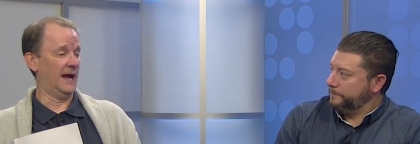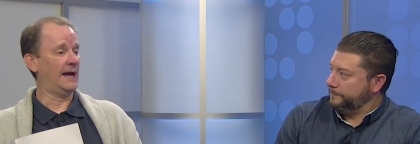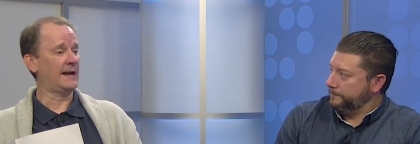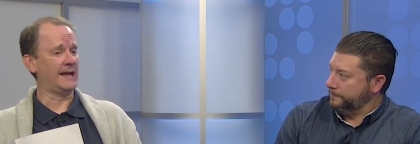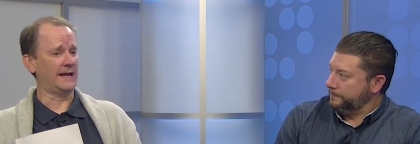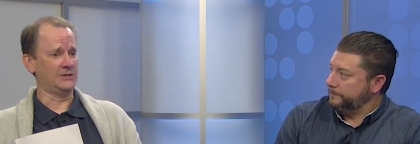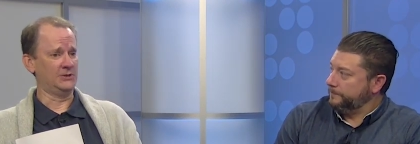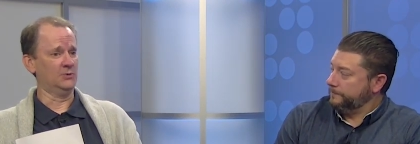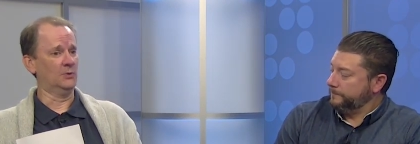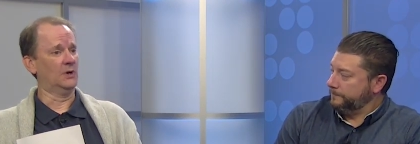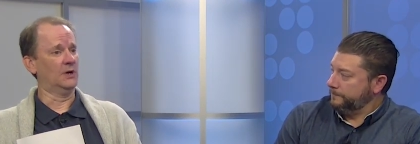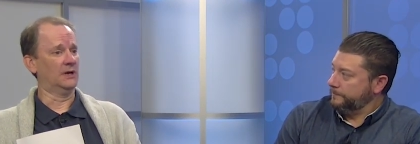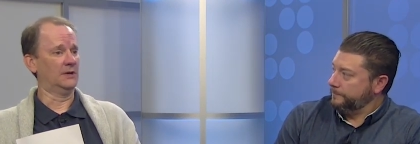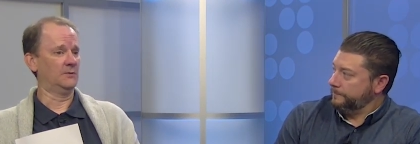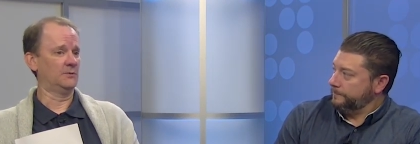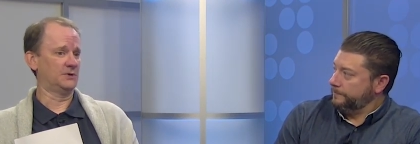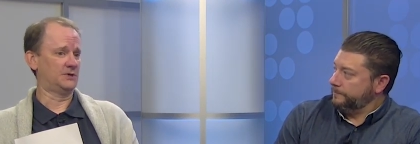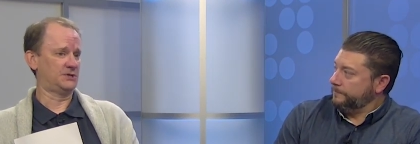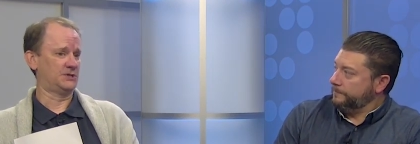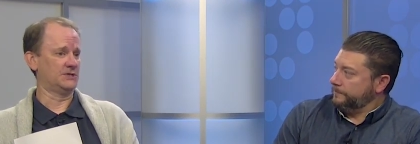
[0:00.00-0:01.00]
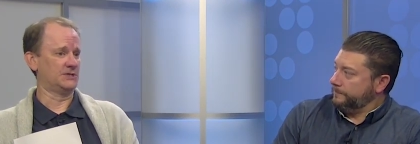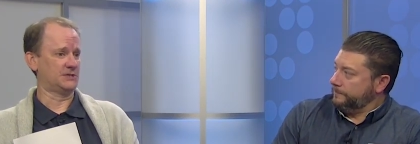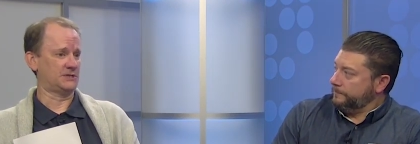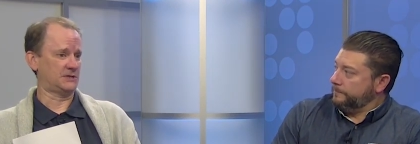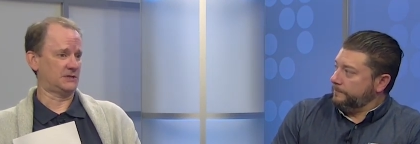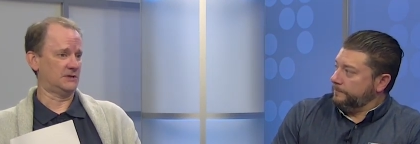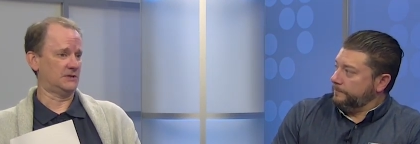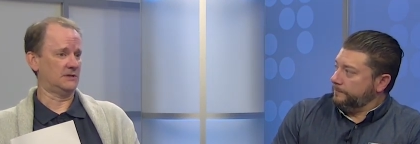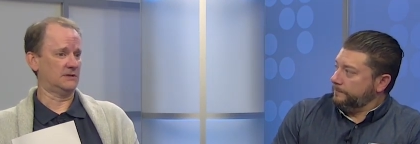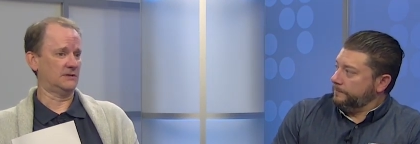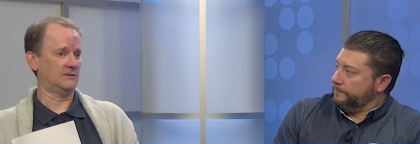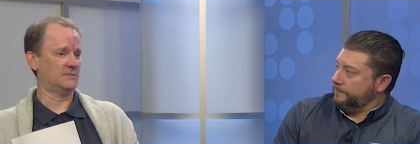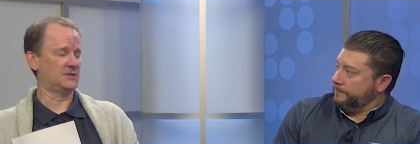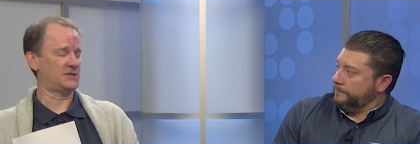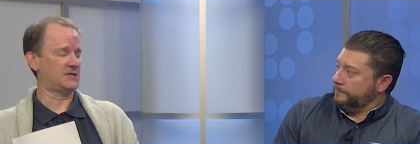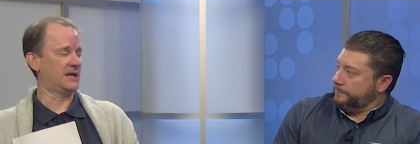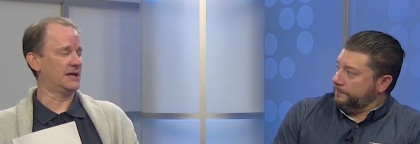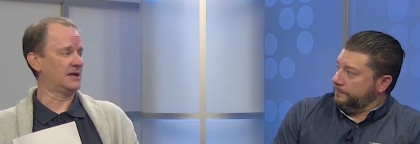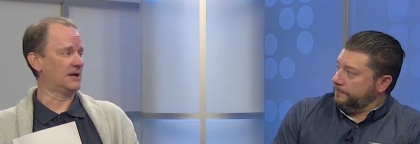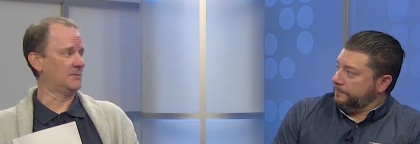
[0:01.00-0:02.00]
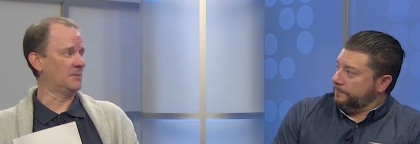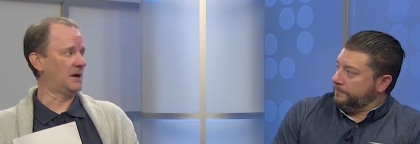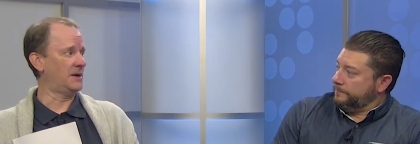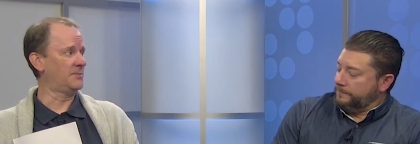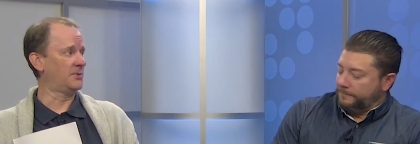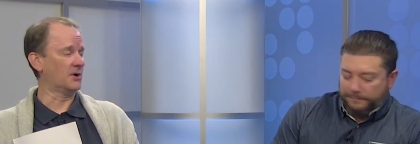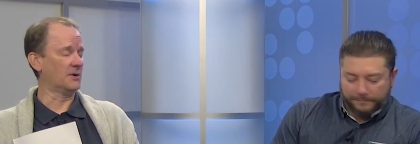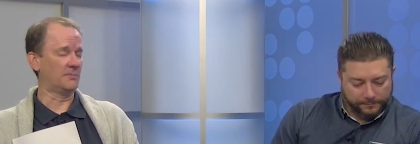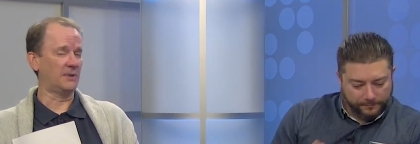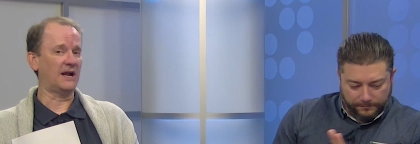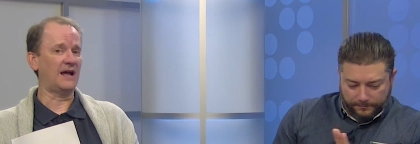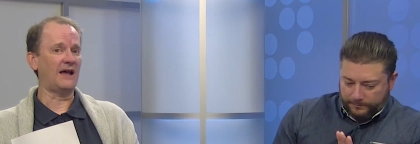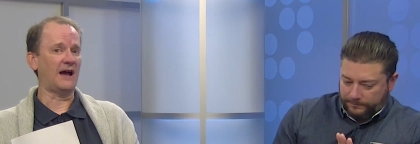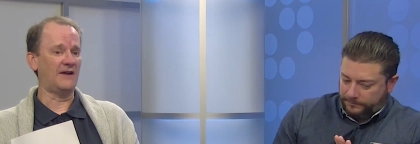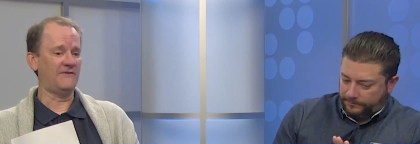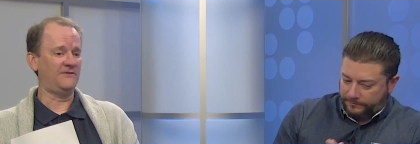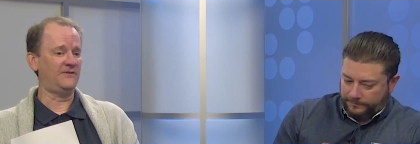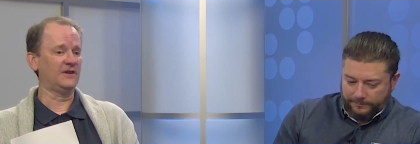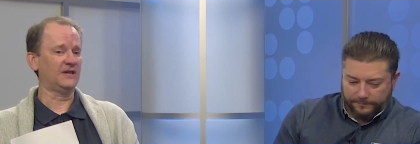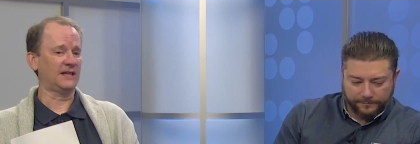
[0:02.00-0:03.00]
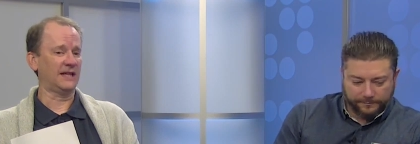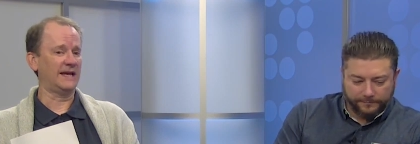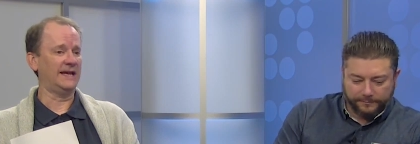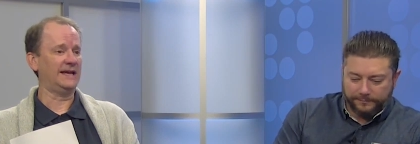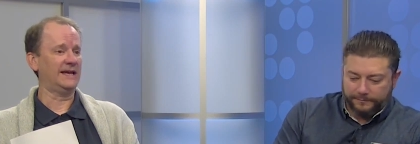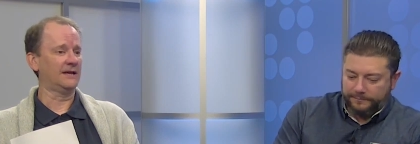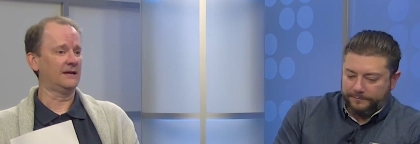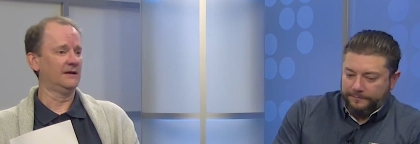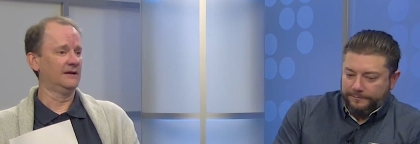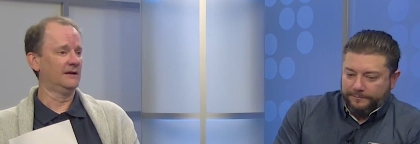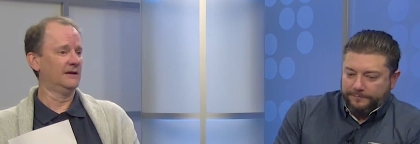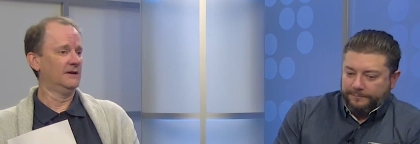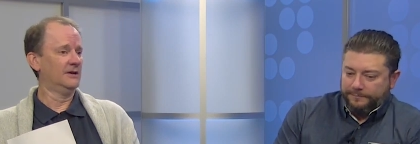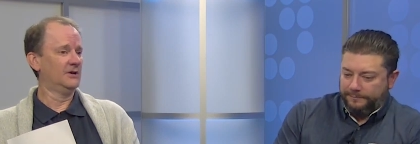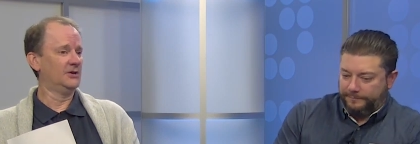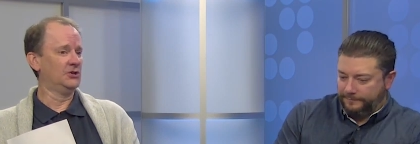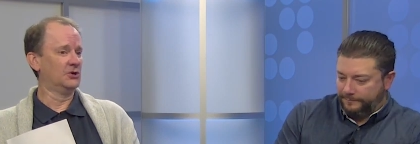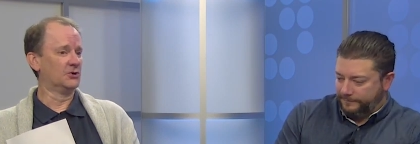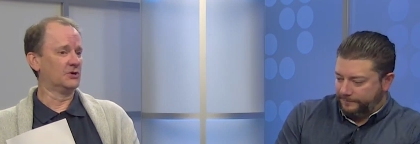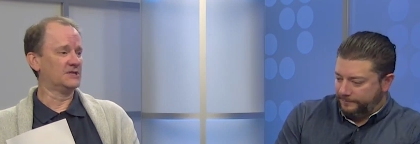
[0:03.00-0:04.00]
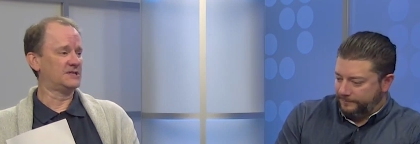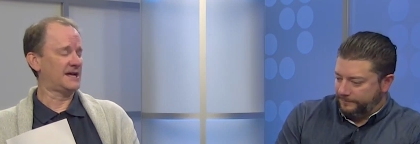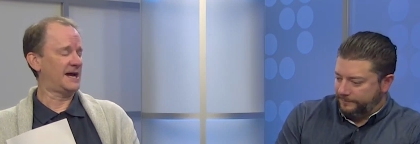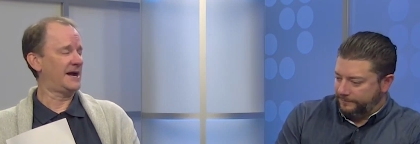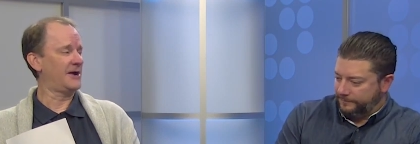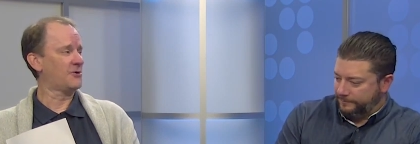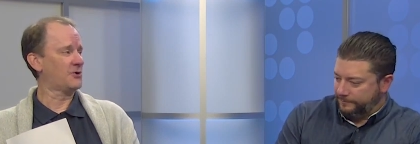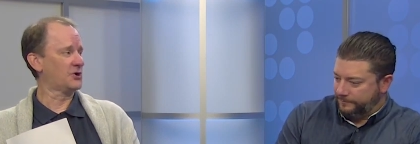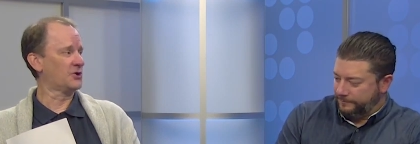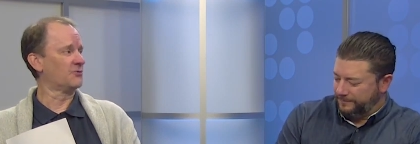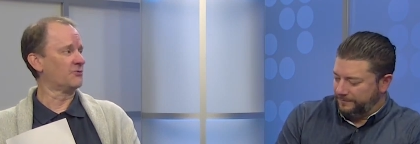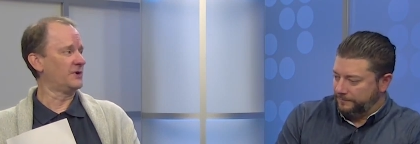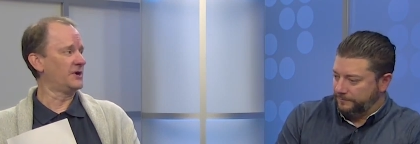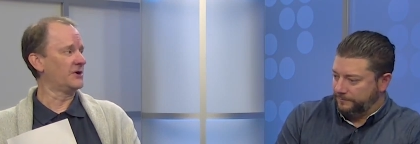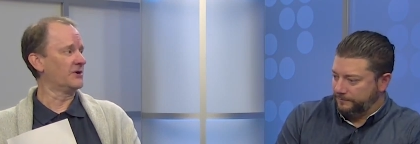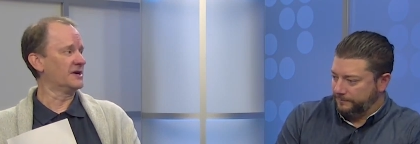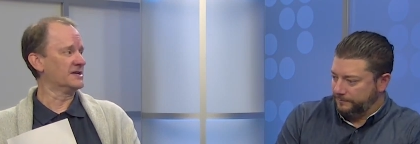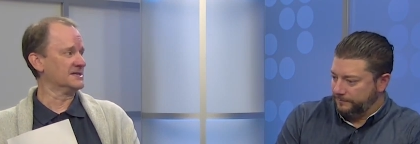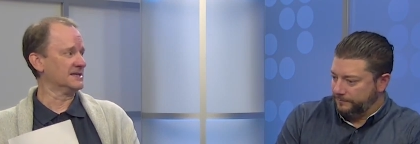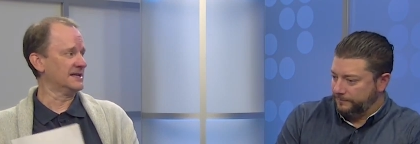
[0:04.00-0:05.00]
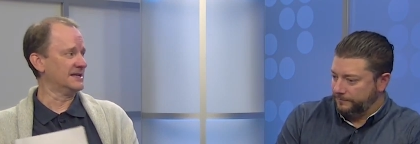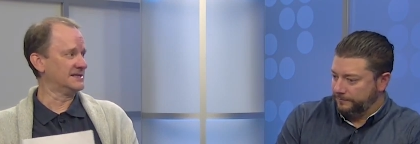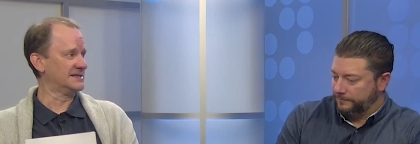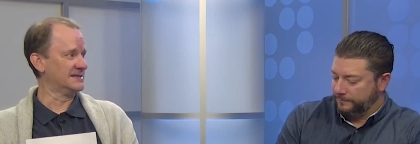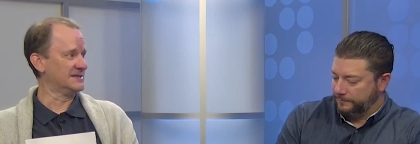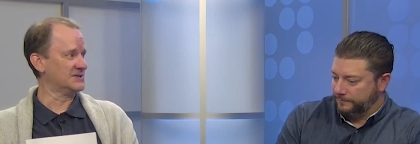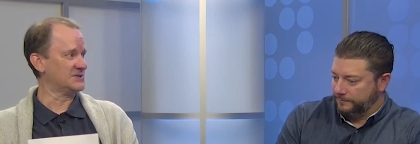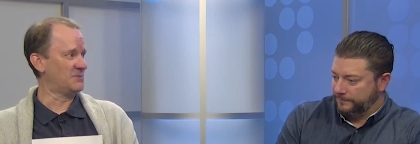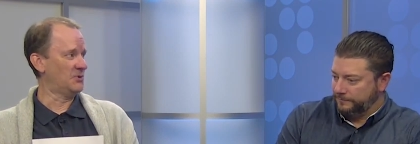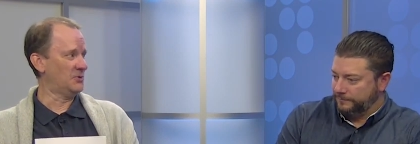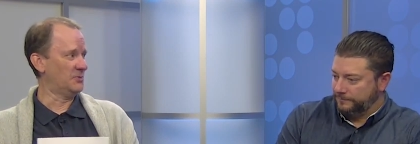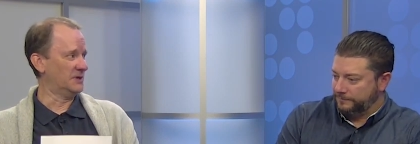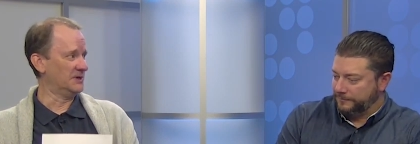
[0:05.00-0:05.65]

Speaker 1: had you on, which is a mistake on my part. But I, I feel like your entire career has led to this moment.